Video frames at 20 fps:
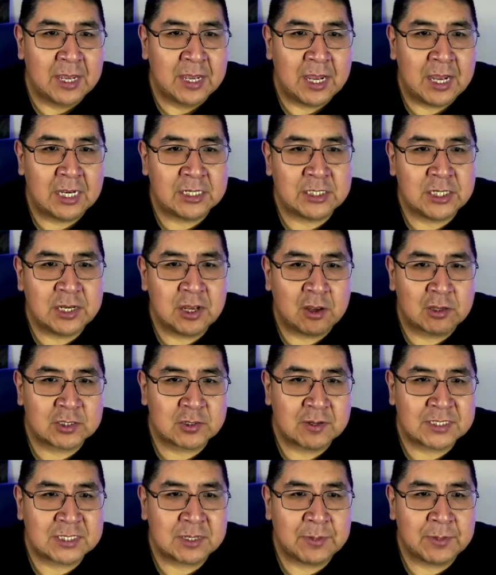Uh, she
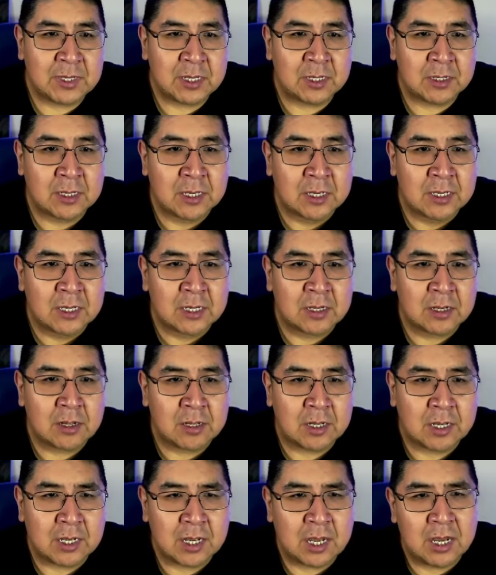also has something
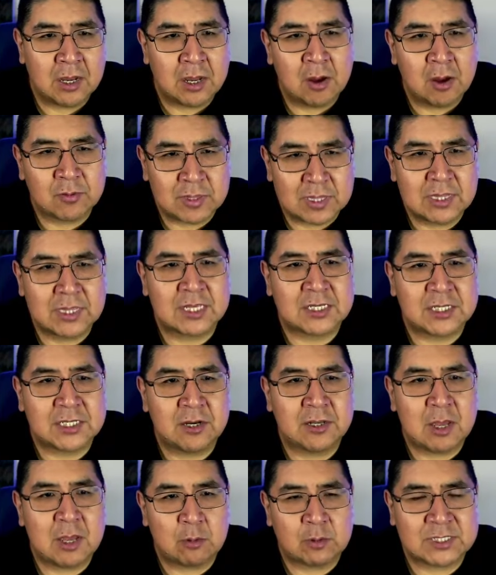uh, out this
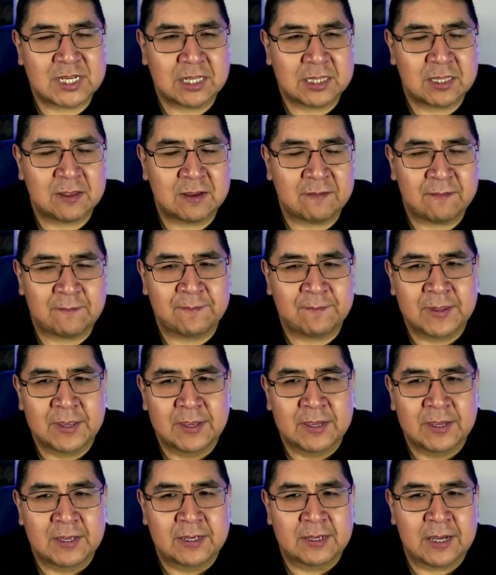year that was at the
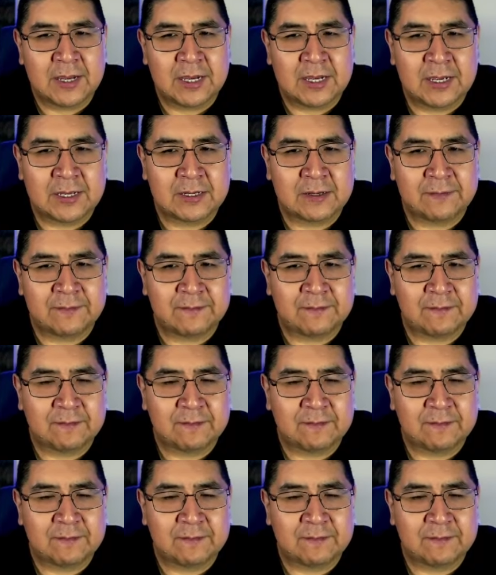uh,